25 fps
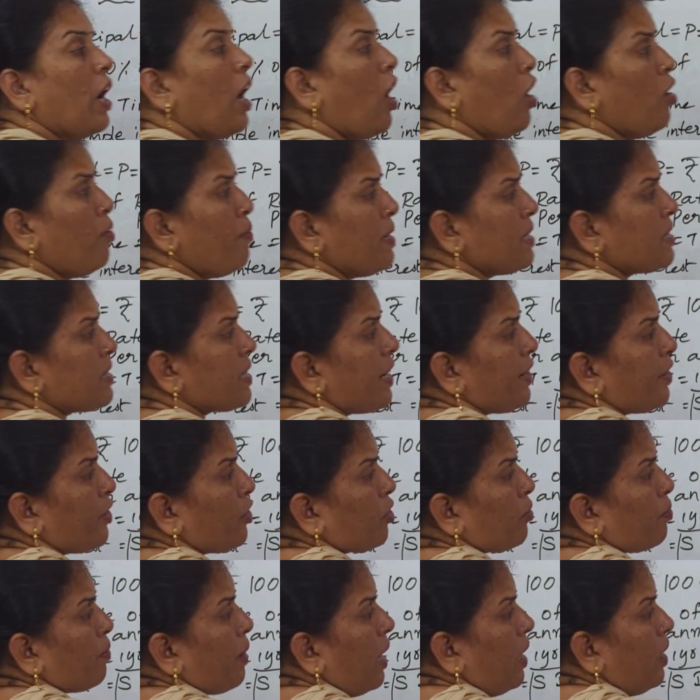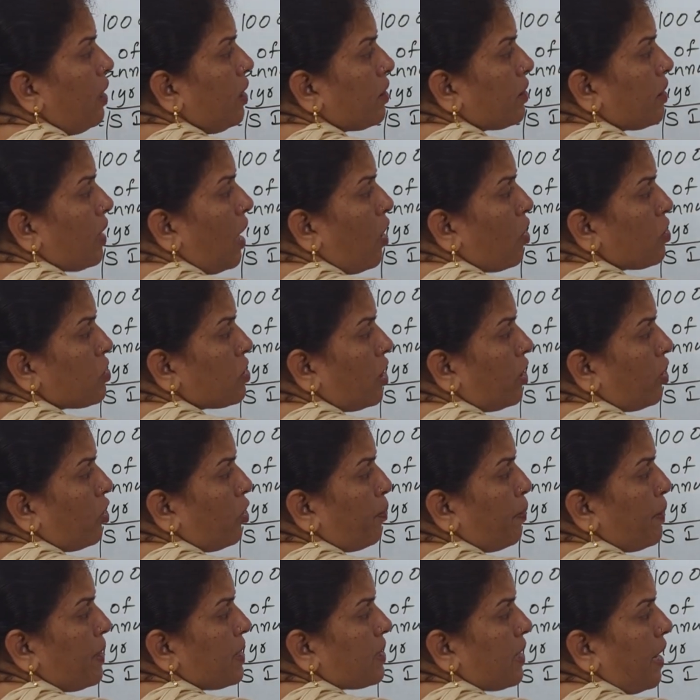how much I took, ma? 1000
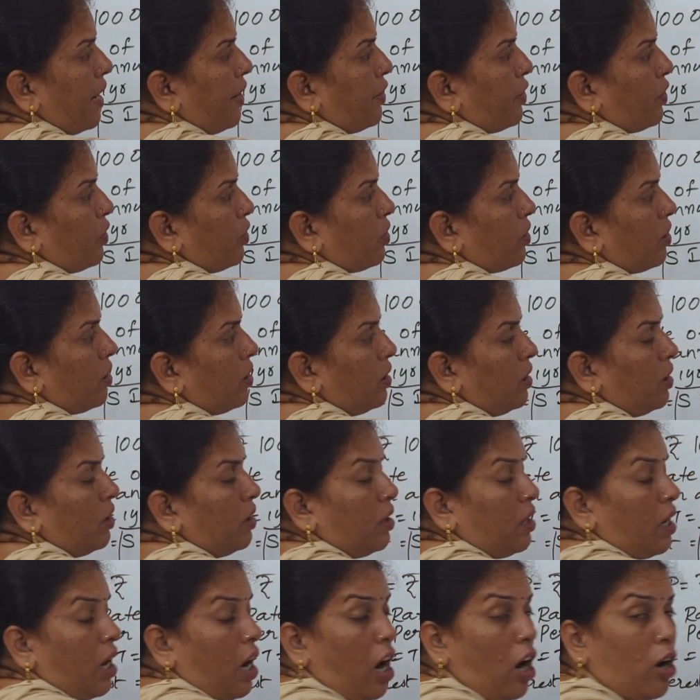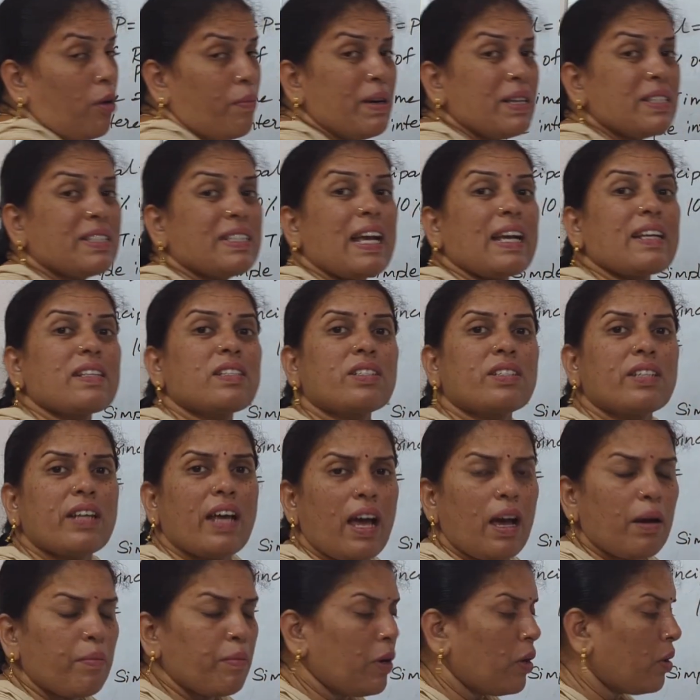rupees I took. How much extra
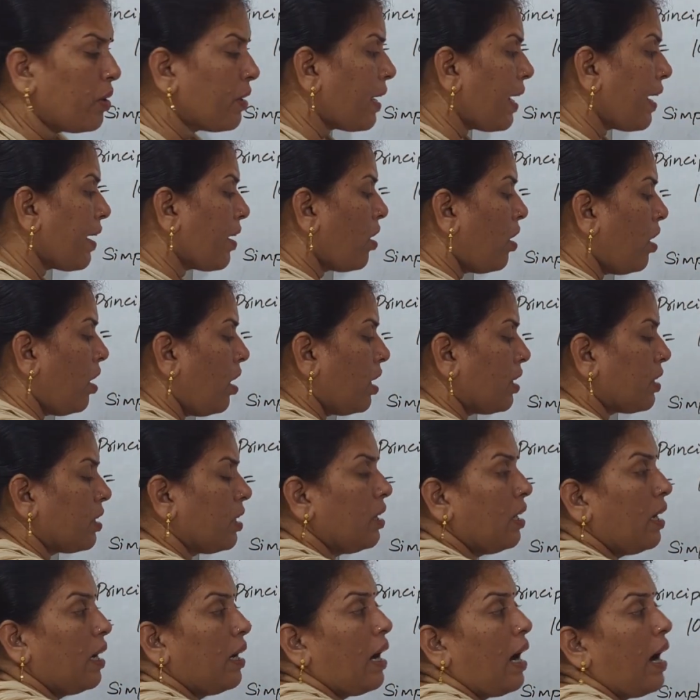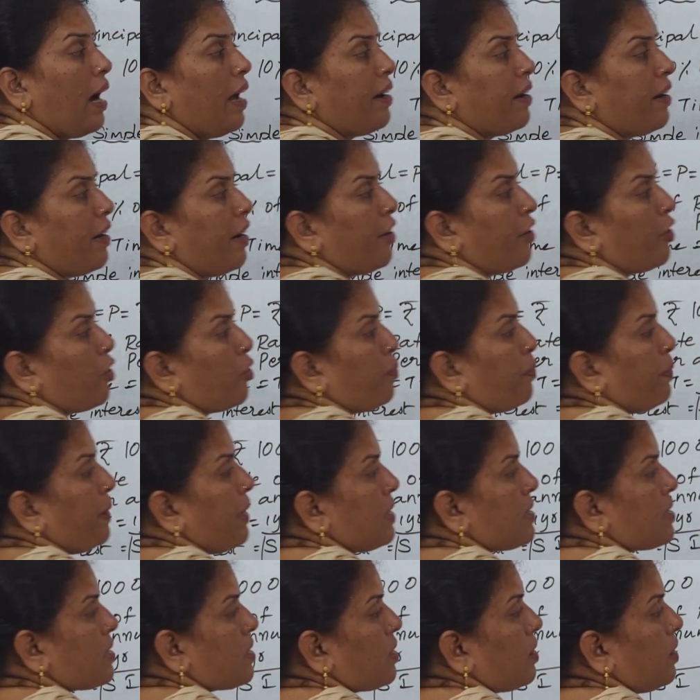amount I got? 100
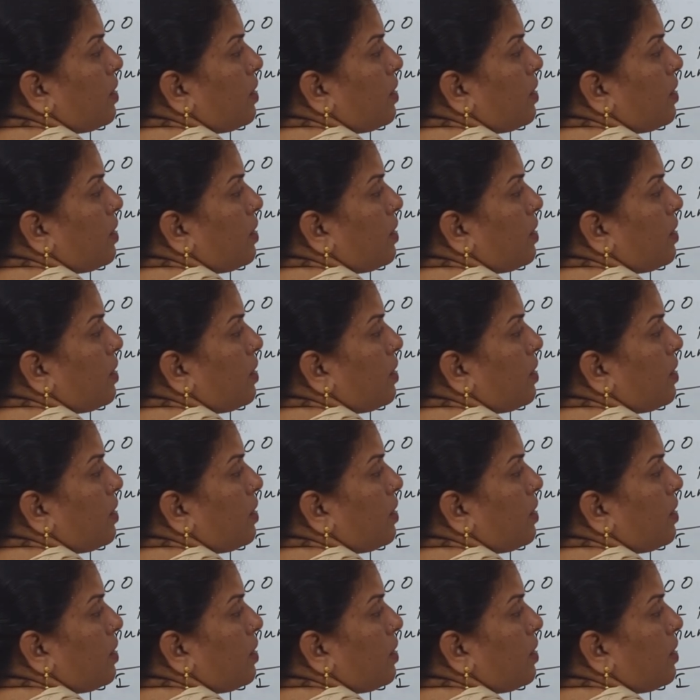rupees.